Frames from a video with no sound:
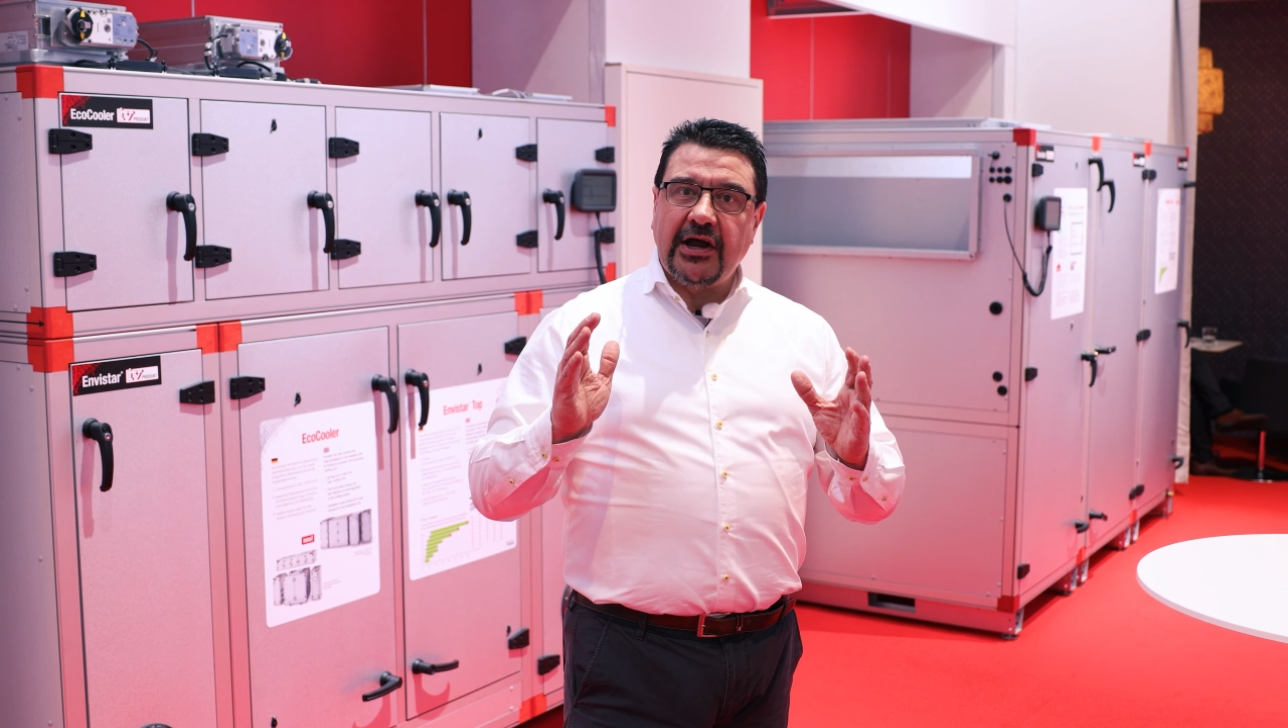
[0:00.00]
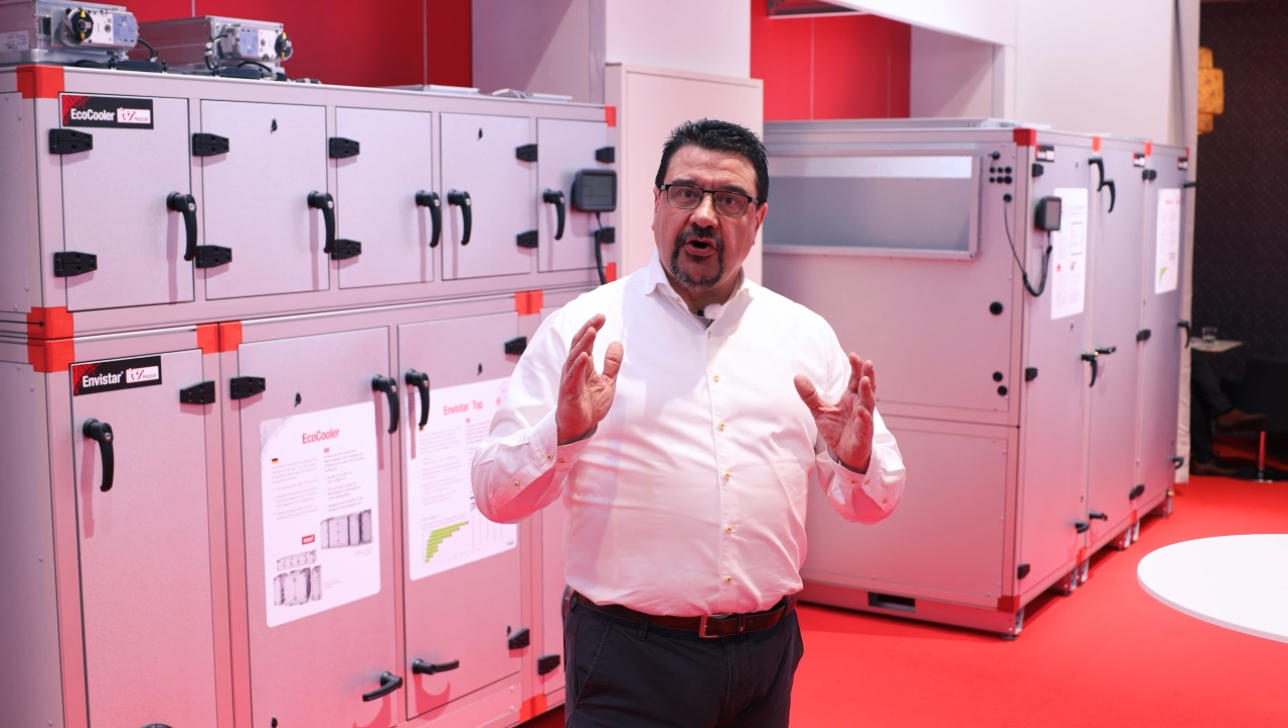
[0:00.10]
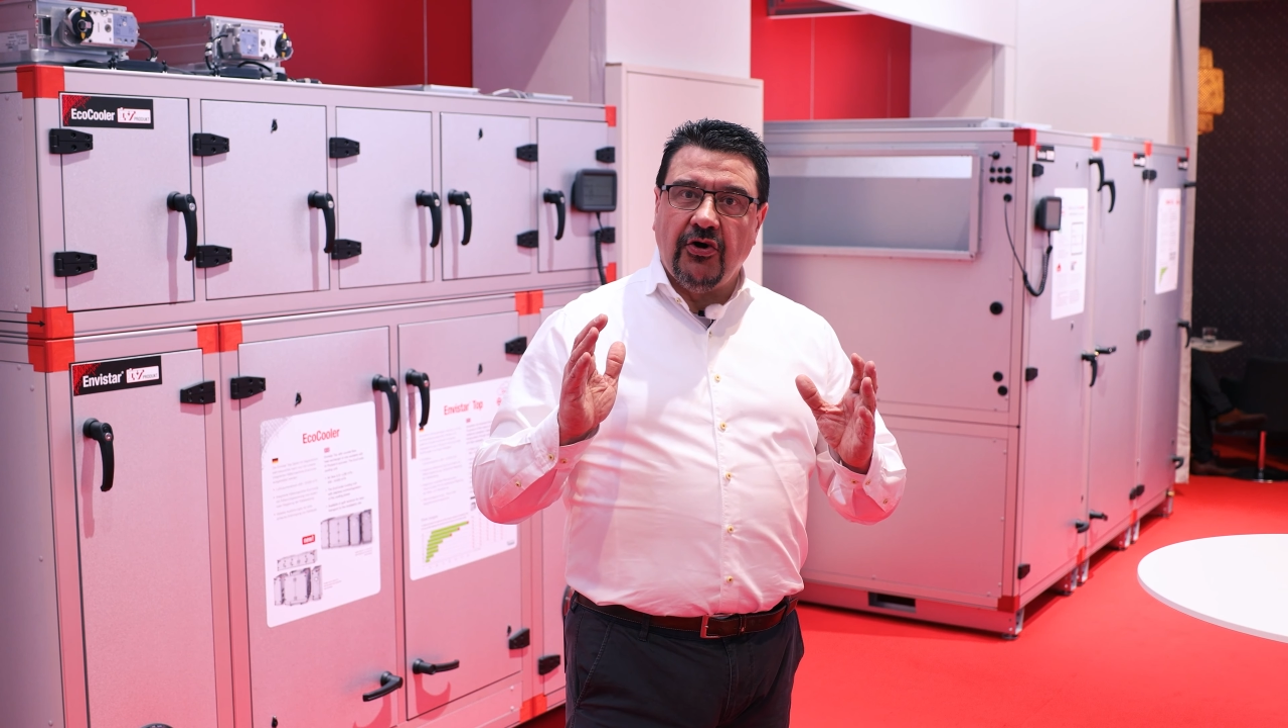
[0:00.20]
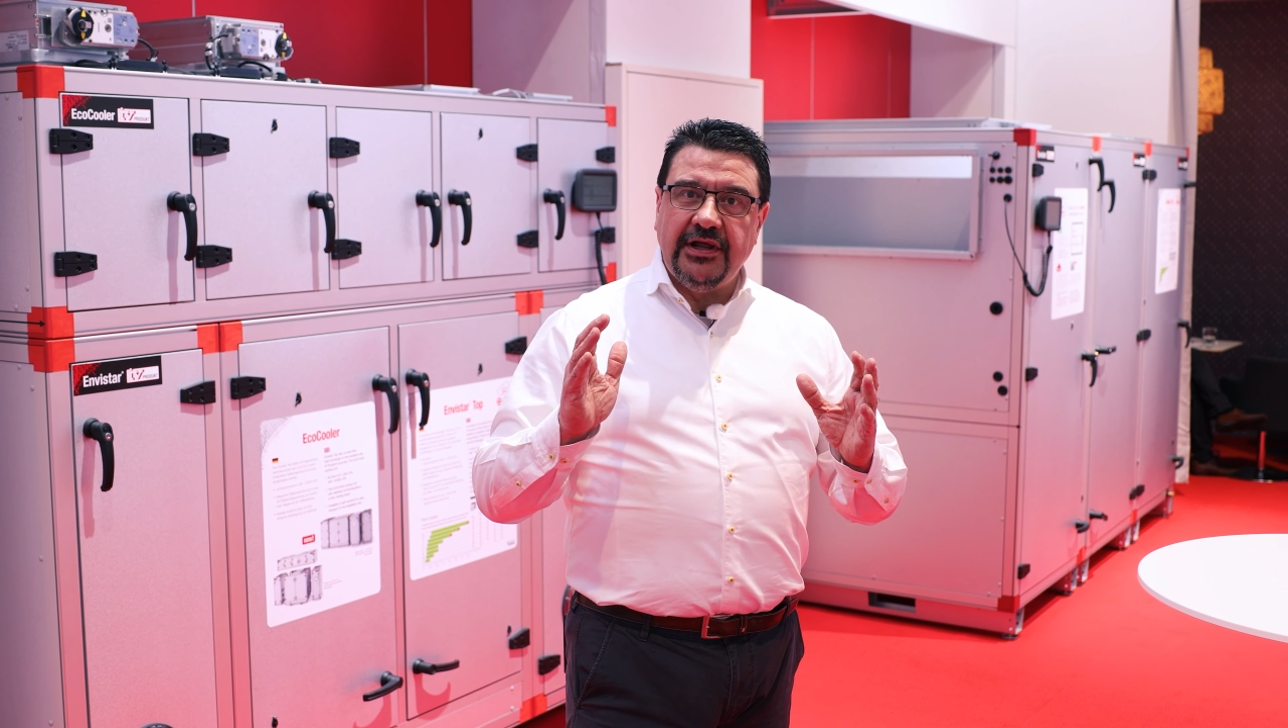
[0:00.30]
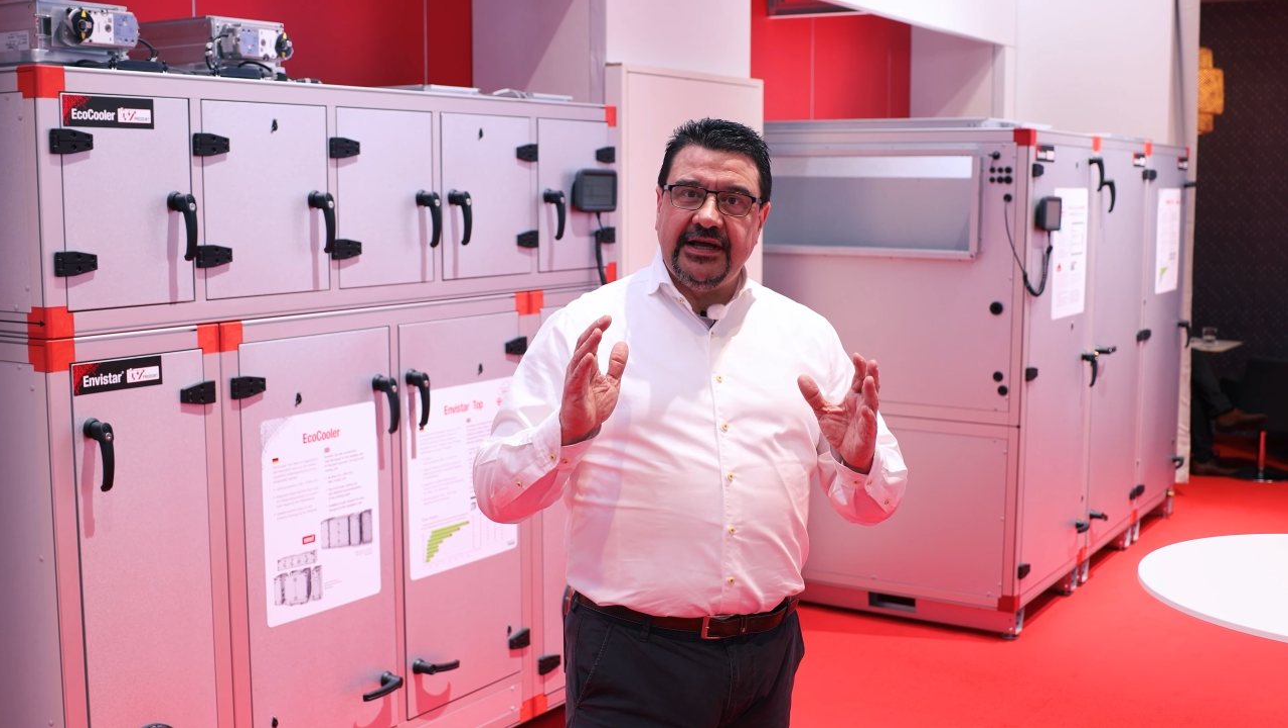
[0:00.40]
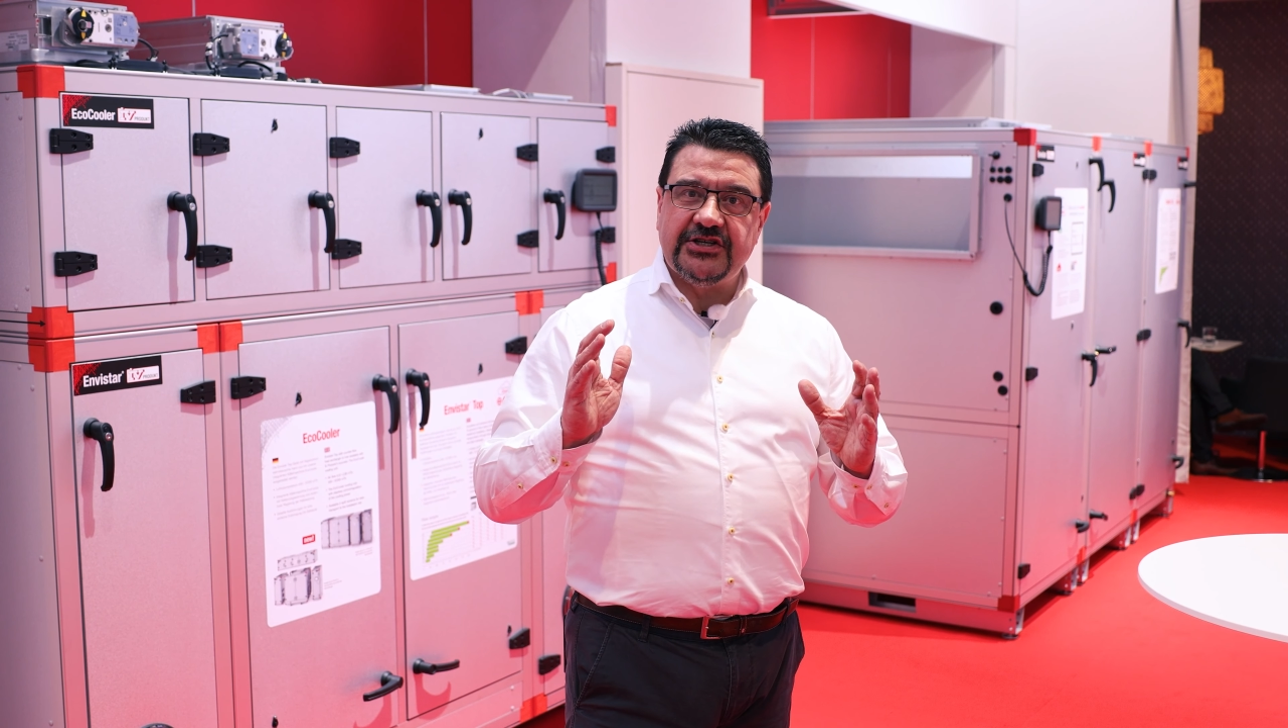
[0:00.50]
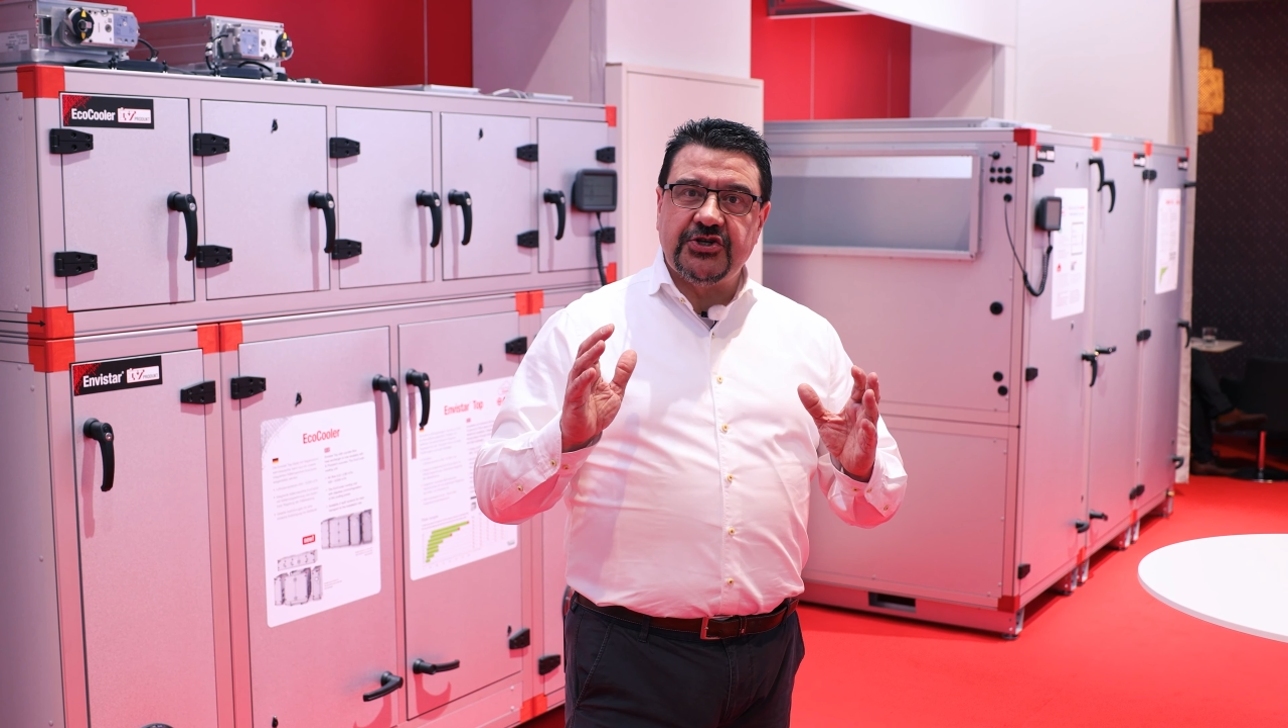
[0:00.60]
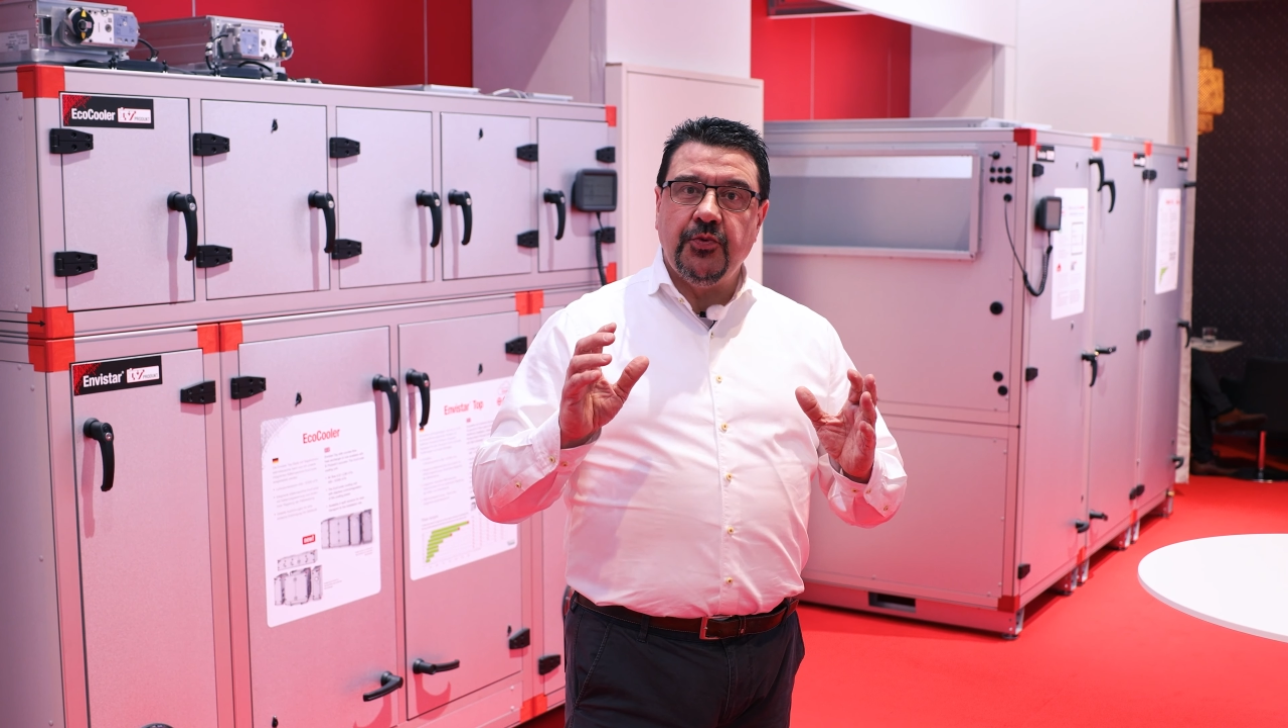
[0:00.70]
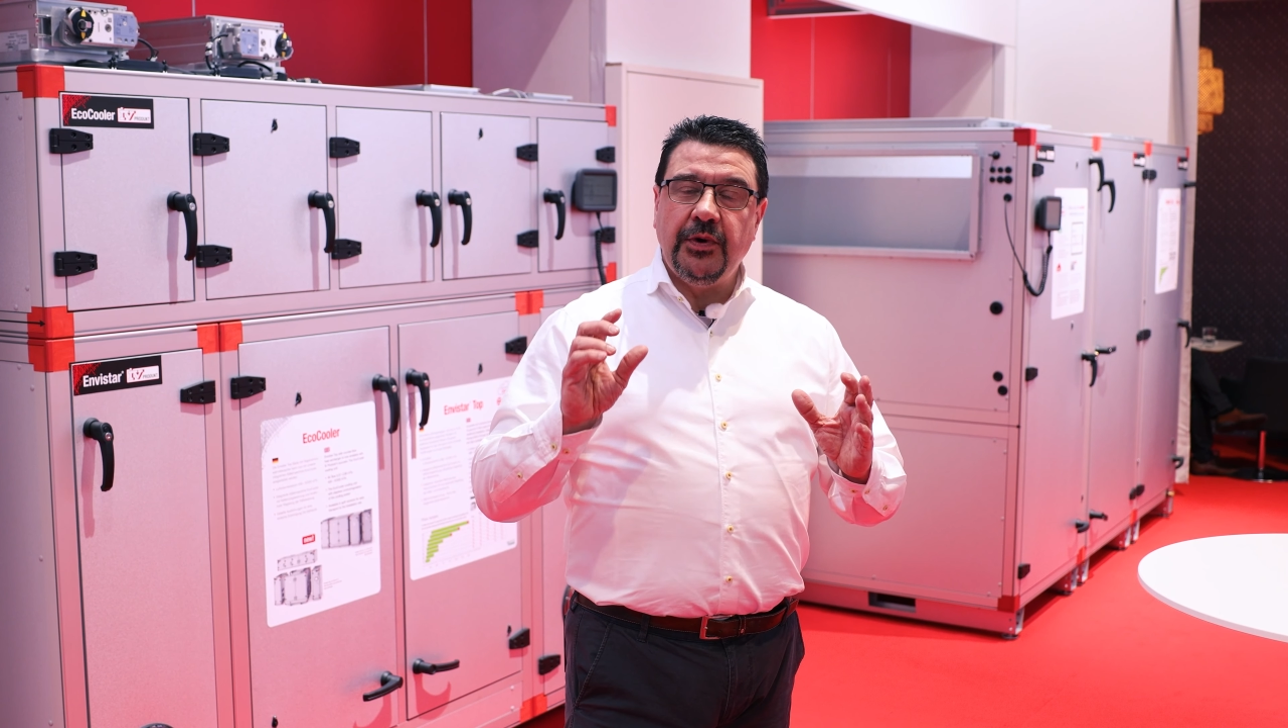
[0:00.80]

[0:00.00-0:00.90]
colleagues